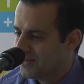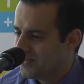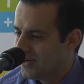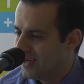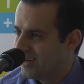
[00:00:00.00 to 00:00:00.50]

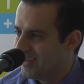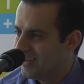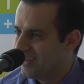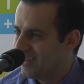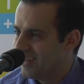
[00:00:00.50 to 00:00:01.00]
be
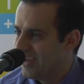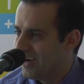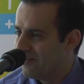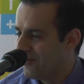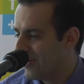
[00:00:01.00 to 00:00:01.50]
walking.
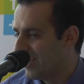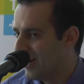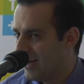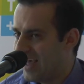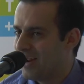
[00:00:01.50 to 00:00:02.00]
Yeah, but we
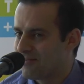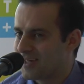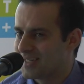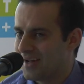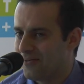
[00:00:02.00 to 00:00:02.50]
at
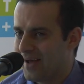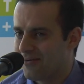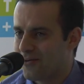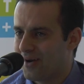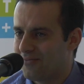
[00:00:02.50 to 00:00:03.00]
MC10 we
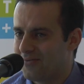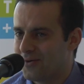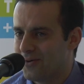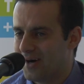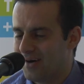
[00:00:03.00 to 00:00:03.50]
have quite a
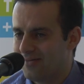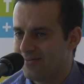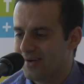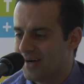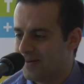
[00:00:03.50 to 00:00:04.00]
few
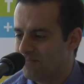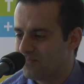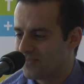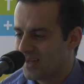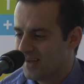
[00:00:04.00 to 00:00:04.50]

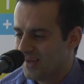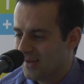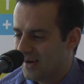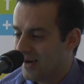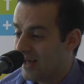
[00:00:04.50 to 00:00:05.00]

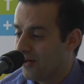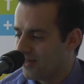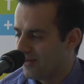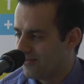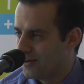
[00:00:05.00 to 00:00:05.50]

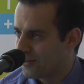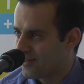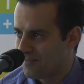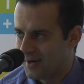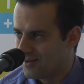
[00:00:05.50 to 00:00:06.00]
healthy folks,
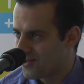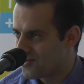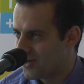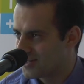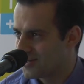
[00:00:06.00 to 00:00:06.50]
spin
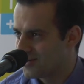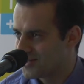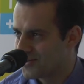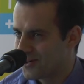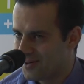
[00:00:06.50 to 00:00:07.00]

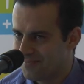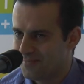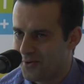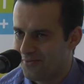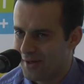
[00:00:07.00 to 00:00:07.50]
instructors who are
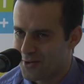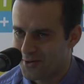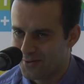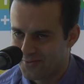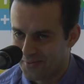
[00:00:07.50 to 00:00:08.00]

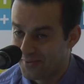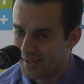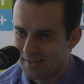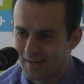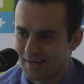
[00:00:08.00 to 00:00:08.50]
motivational for
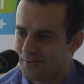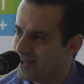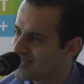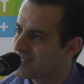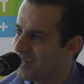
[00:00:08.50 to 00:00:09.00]
me.
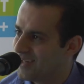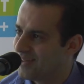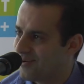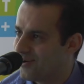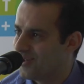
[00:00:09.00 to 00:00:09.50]
Anyways,
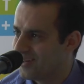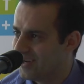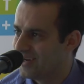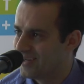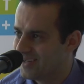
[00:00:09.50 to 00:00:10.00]
they're
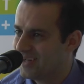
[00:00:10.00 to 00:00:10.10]
all